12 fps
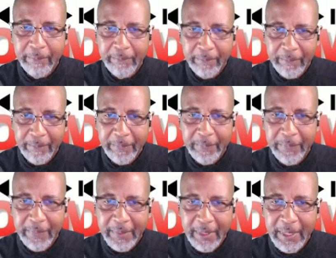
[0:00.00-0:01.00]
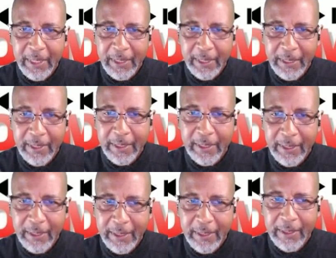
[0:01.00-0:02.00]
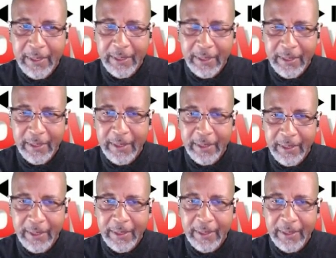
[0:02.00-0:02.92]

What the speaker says: (not speaking)